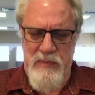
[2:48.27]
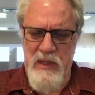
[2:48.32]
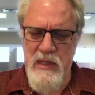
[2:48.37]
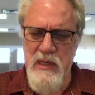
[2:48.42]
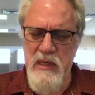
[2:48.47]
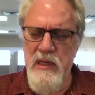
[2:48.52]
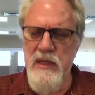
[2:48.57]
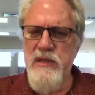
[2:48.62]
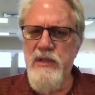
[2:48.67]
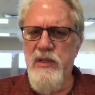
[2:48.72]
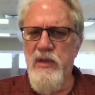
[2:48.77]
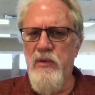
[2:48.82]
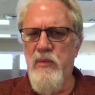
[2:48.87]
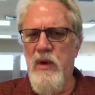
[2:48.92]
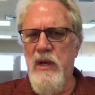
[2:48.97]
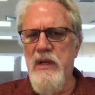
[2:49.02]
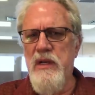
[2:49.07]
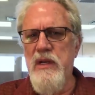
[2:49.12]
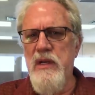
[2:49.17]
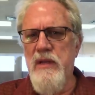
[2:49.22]
He is the
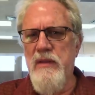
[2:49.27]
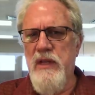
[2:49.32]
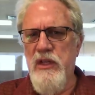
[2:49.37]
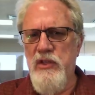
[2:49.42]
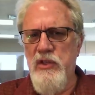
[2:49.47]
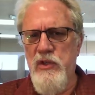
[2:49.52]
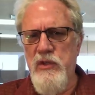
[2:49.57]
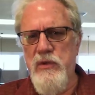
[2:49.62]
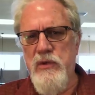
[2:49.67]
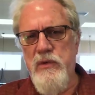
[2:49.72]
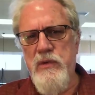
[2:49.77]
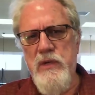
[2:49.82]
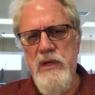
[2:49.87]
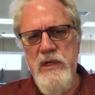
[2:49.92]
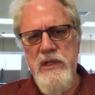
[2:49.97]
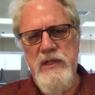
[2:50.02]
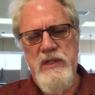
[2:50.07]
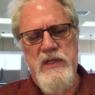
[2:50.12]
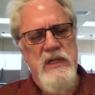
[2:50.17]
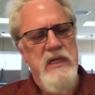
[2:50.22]
one that you
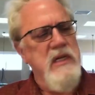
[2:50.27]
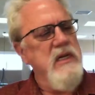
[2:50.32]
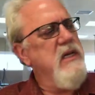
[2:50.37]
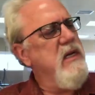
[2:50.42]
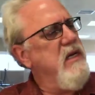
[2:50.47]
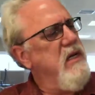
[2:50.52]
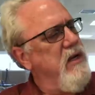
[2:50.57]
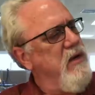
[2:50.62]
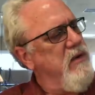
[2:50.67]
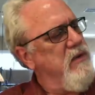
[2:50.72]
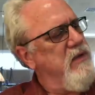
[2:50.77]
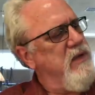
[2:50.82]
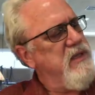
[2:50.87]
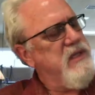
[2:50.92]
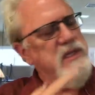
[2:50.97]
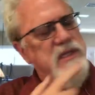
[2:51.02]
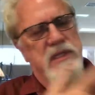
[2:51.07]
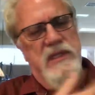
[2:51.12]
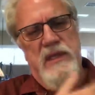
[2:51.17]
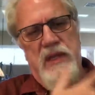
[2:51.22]
see here. This
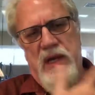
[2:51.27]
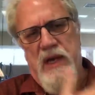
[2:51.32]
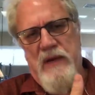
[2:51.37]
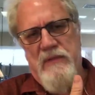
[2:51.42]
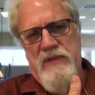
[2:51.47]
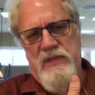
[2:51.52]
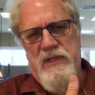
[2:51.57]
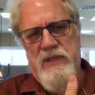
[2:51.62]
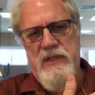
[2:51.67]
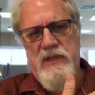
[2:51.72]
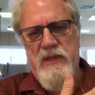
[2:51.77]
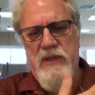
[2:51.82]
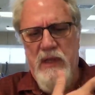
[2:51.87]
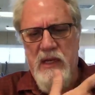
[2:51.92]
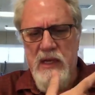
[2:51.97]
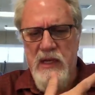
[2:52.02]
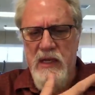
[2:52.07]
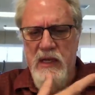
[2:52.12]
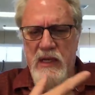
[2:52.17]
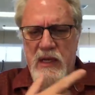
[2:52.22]
is the Hafs.
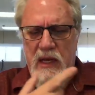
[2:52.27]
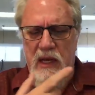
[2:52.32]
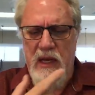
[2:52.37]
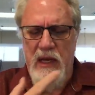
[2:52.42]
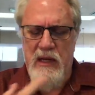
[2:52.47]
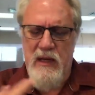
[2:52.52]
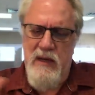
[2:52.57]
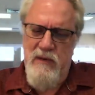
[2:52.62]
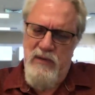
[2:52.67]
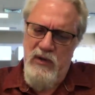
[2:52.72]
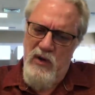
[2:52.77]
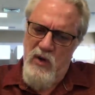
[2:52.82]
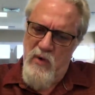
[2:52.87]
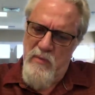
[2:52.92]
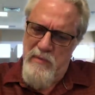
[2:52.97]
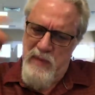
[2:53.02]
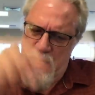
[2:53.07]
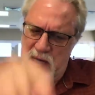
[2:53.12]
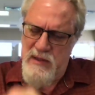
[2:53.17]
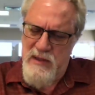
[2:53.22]
And if you go
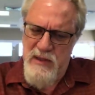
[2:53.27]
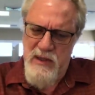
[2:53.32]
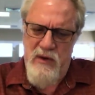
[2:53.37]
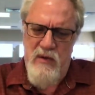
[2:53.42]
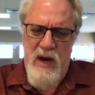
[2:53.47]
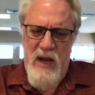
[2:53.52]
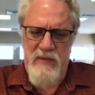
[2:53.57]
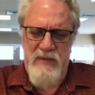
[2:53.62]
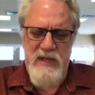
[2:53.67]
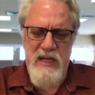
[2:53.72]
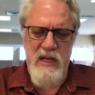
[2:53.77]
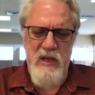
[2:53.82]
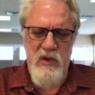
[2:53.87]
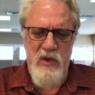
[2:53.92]
back to the graph, take a